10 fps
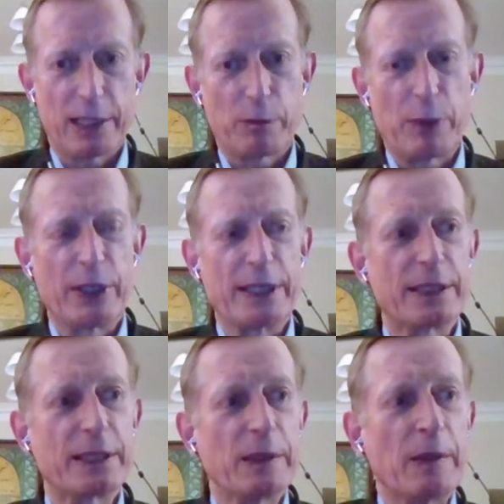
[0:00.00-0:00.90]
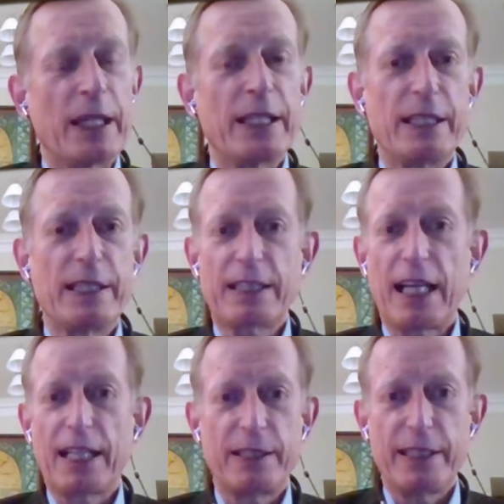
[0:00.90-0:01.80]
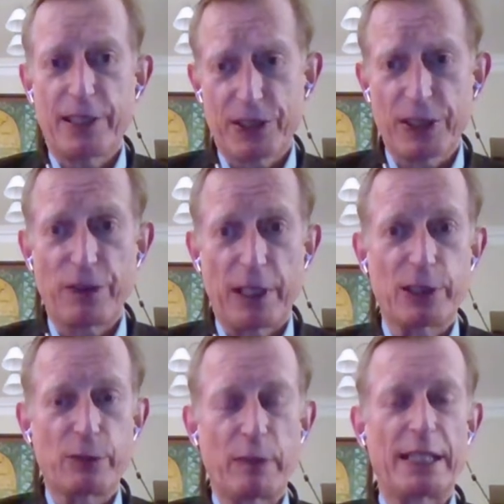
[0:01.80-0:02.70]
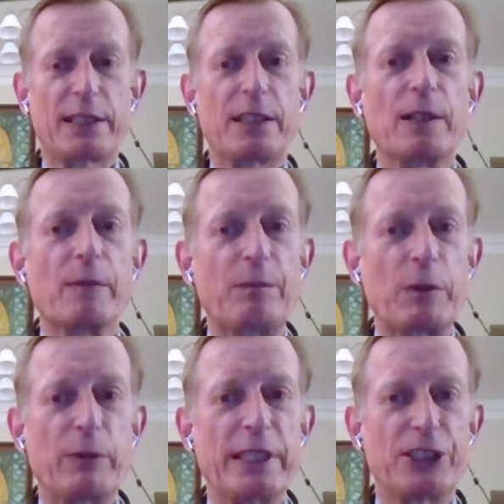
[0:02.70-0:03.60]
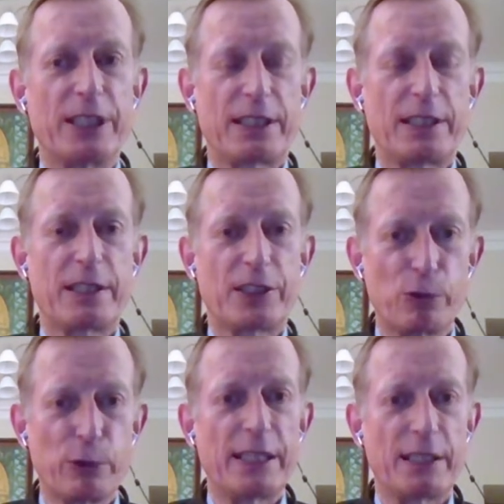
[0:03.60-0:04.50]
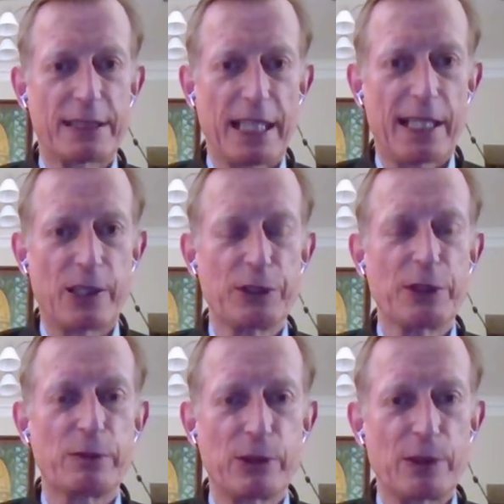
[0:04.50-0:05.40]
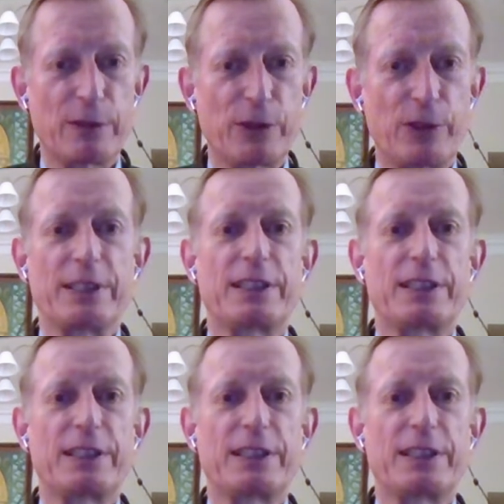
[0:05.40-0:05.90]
But the other point is at least as fundamental, which is that it's a real attack on the rule of law.